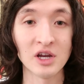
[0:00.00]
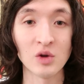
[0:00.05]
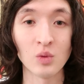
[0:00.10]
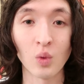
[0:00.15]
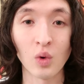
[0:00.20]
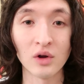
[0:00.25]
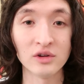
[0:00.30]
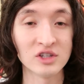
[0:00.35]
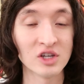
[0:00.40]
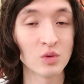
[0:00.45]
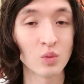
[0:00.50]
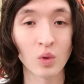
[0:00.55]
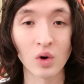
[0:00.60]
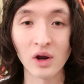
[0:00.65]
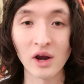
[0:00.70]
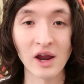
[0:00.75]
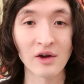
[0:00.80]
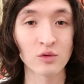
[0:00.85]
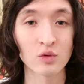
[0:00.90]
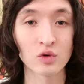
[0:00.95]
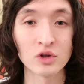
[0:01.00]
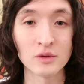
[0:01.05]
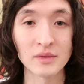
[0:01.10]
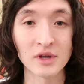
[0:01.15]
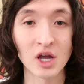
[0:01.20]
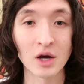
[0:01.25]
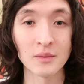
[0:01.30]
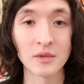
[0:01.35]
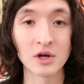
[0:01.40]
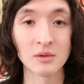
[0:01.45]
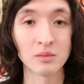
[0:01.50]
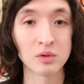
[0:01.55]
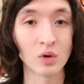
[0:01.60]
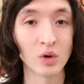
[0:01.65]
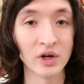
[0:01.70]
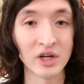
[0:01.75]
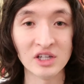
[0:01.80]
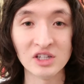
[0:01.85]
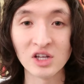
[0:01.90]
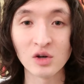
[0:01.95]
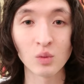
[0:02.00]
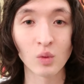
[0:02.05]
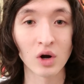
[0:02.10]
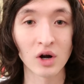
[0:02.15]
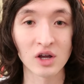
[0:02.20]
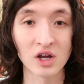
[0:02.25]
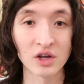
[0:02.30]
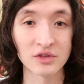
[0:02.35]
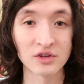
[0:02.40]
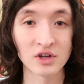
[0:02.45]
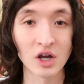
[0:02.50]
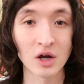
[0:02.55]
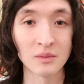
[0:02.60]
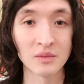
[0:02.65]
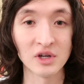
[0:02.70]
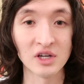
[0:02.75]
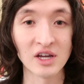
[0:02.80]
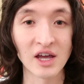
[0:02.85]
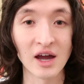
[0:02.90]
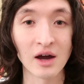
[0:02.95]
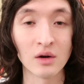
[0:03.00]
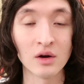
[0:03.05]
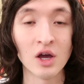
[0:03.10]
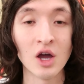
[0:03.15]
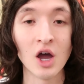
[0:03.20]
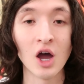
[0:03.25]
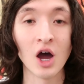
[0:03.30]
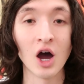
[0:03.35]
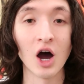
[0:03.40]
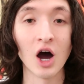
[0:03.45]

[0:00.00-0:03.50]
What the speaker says: and he didn't want everyone to become unemployed. He didn't want to cut the company down.